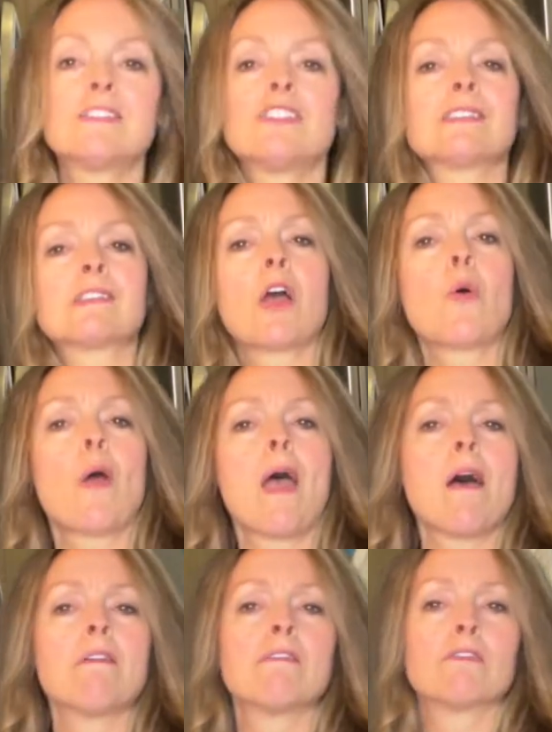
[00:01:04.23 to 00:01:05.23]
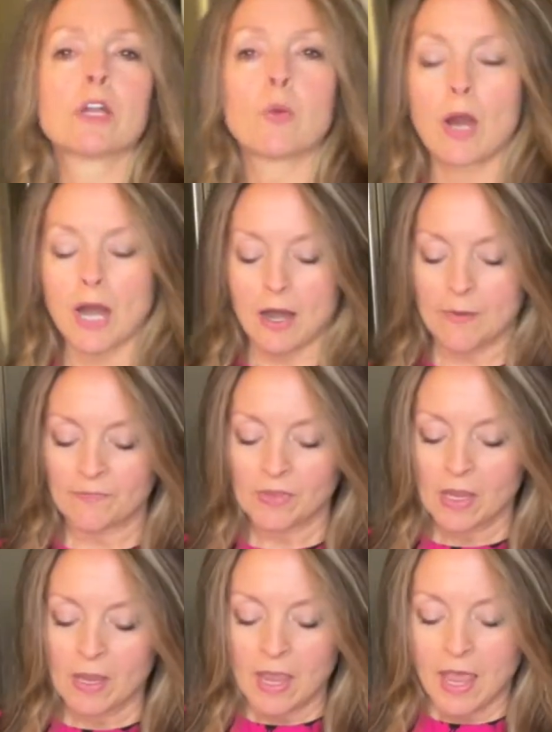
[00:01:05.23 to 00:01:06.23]
just go everywhere.
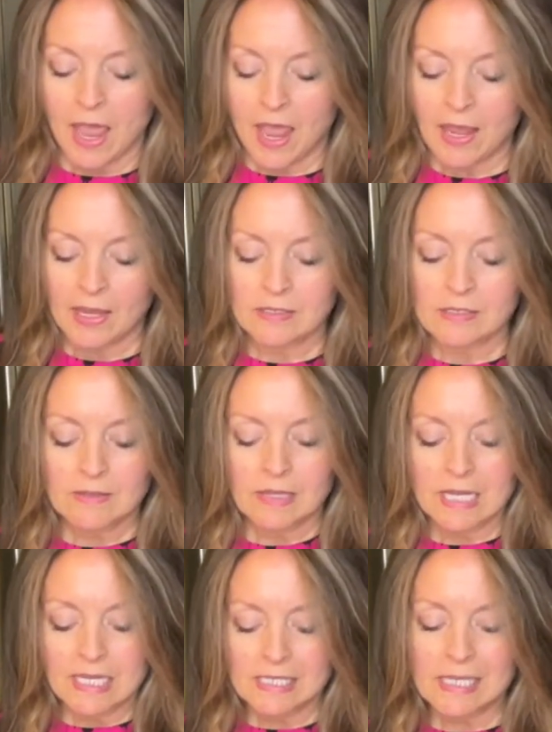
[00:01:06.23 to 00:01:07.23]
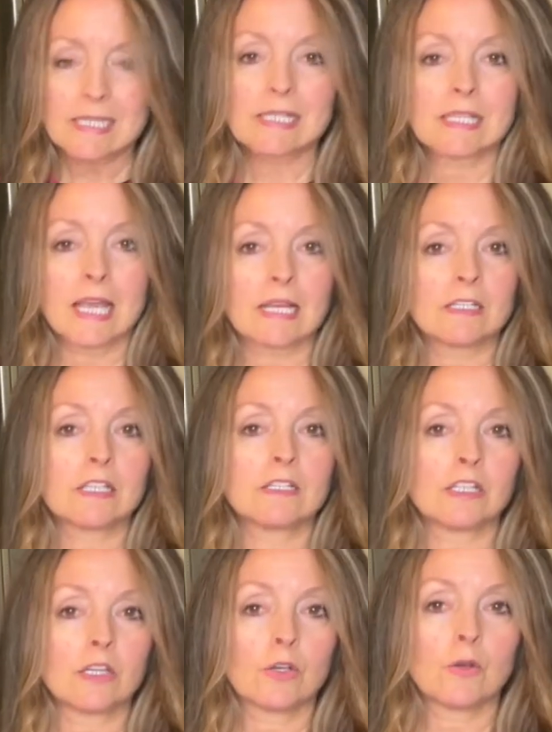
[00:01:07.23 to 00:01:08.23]
And the easiest thing
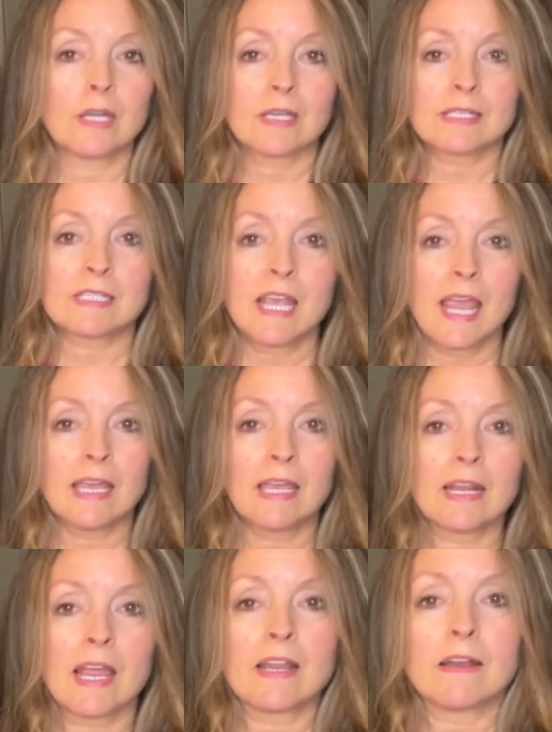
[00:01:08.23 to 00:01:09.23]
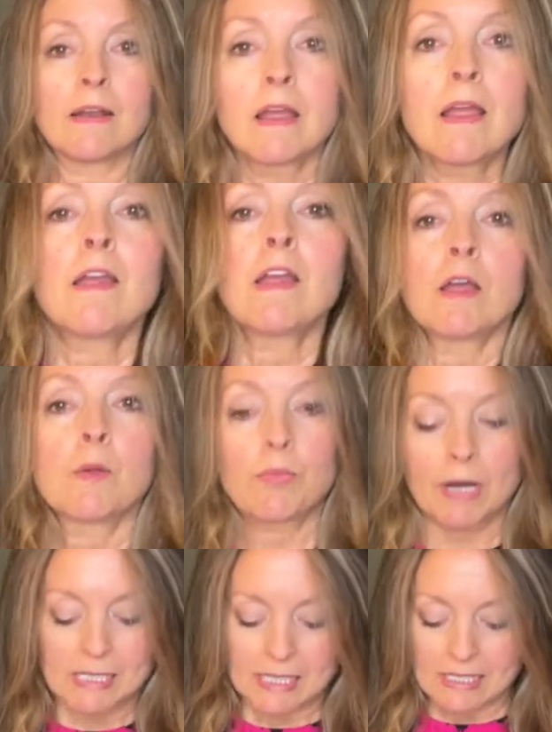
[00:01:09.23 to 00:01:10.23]
to do is take it and
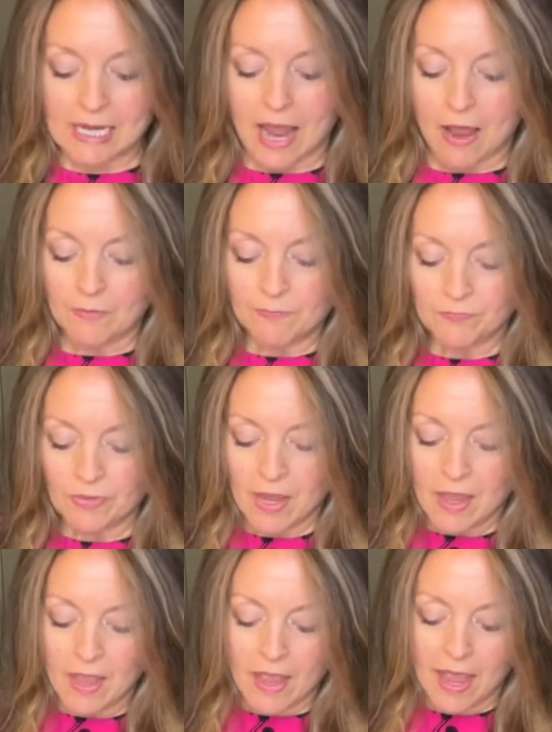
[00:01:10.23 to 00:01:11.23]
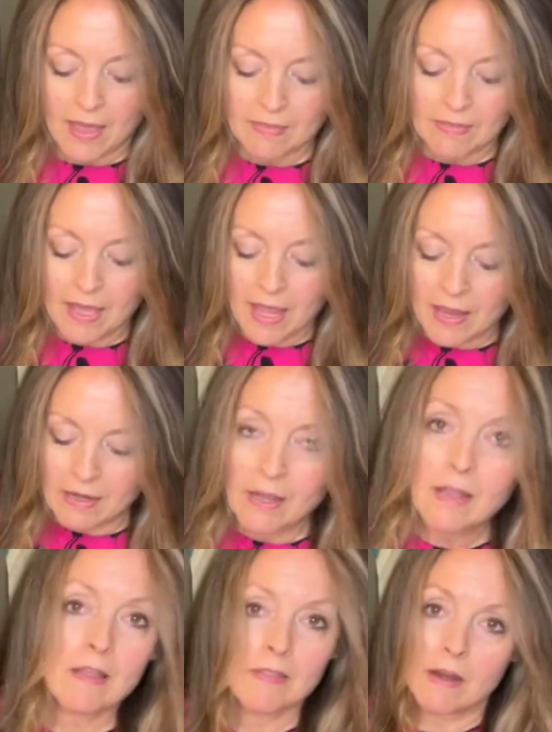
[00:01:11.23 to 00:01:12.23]
press it down. And then
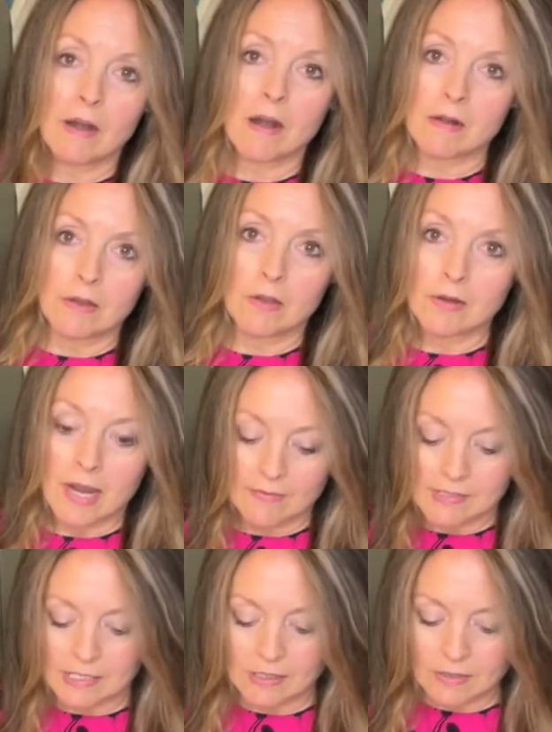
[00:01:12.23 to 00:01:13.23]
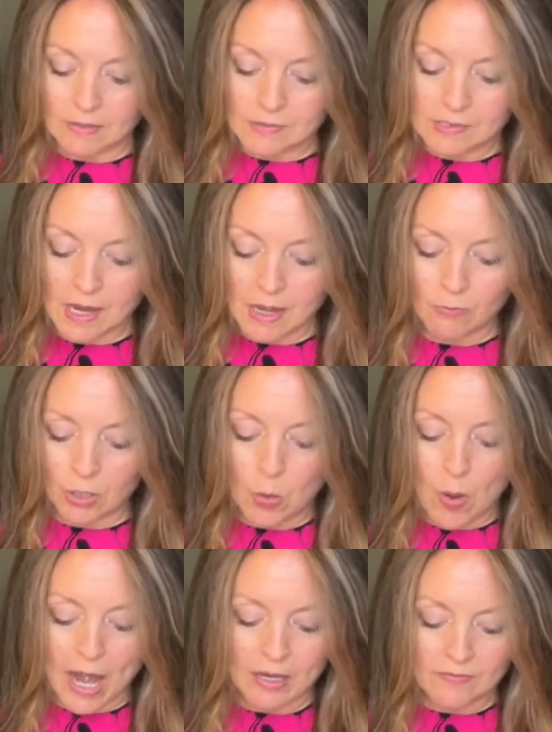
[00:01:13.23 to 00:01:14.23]
there are no knife skills
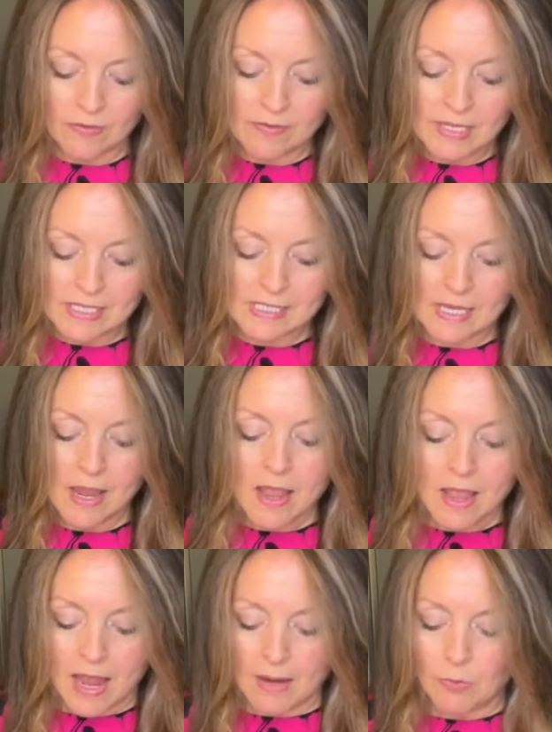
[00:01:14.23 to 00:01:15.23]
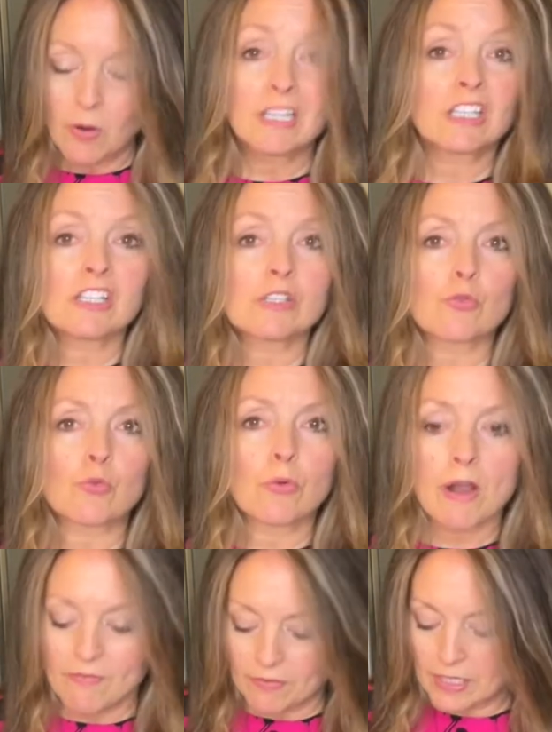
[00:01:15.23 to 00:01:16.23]
required for this. I'm going to just
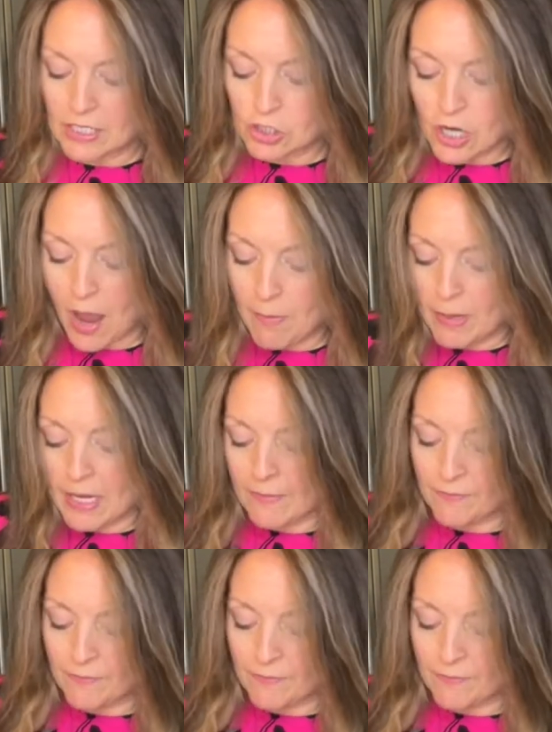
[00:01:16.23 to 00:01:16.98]
roughly chop it